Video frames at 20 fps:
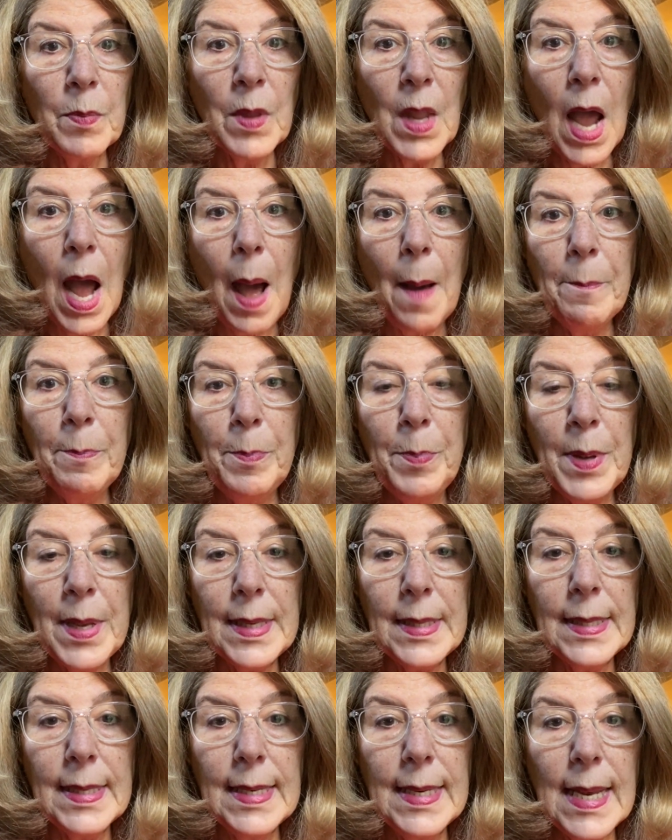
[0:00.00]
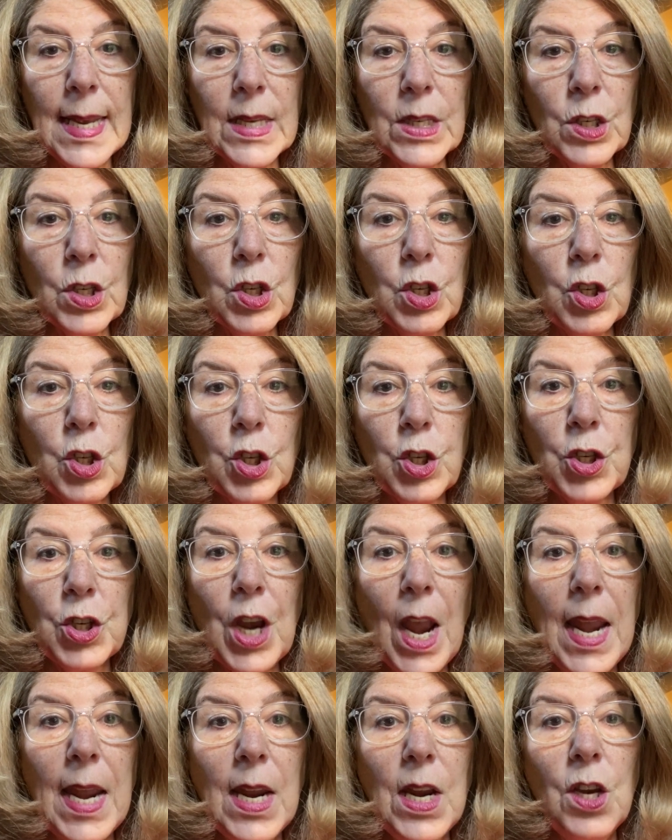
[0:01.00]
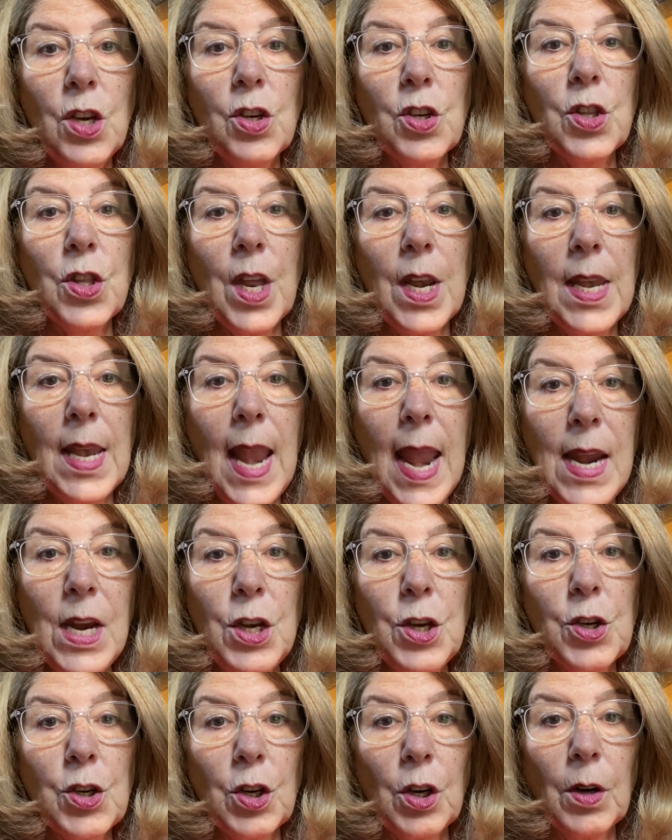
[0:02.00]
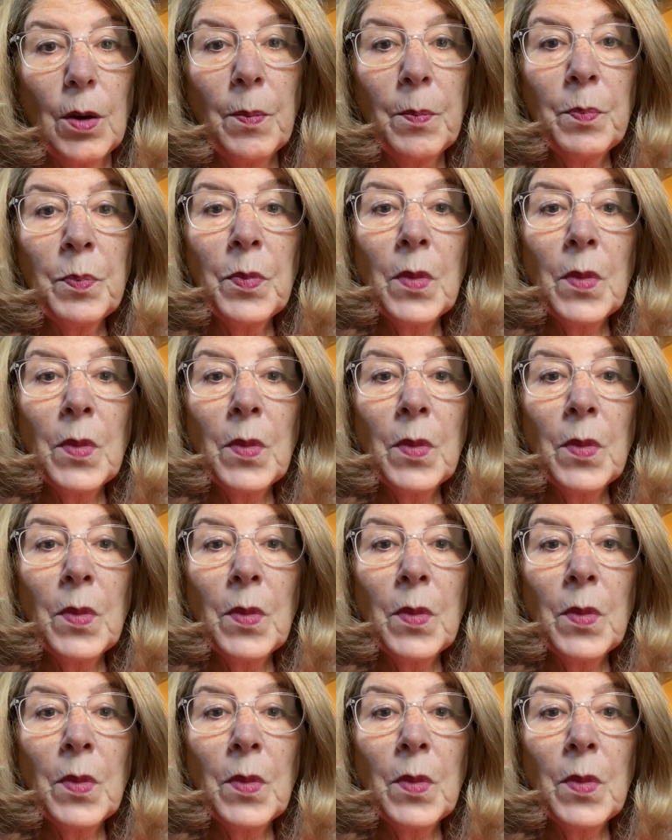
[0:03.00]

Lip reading: a business change the nature